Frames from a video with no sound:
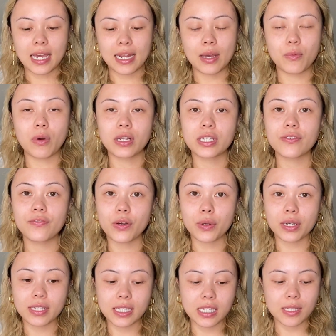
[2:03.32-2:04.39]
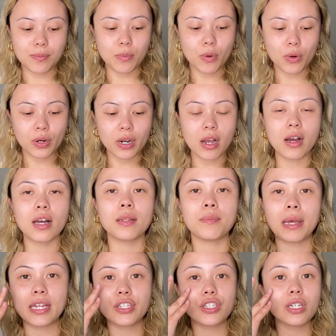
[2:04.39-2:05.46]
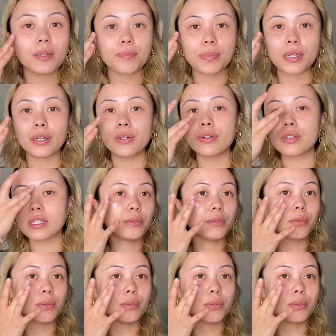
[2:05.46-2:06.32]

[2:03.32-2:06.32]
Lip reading: And I want to focus this more on my cheekbones.